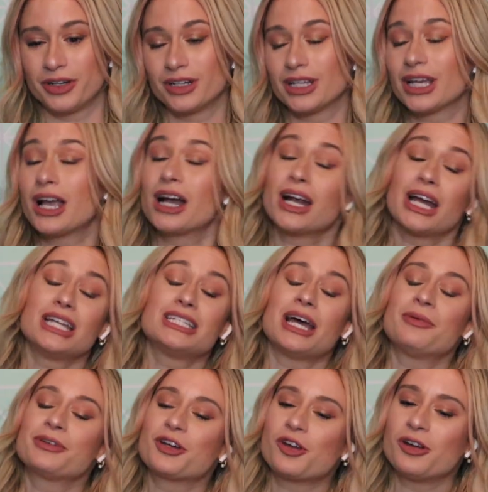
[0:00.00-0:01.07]
You're like, all right,
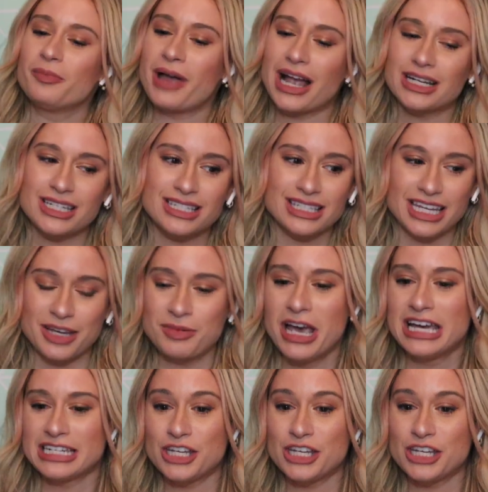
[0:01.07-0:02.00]
time to go to back to sleep.